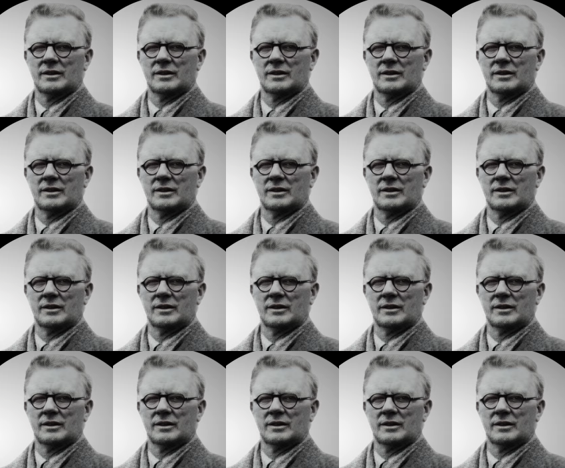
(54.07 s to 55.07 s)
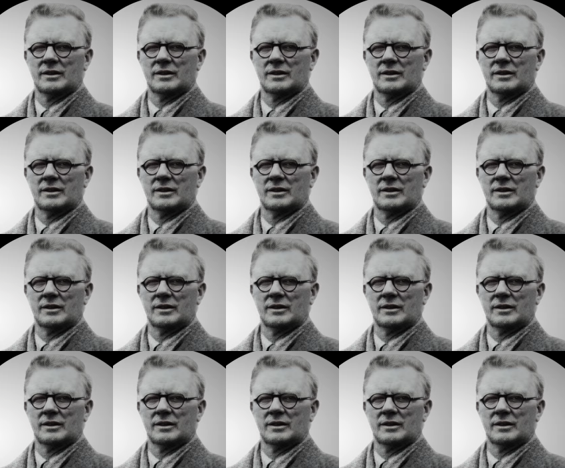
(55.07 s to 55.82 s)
[no speech]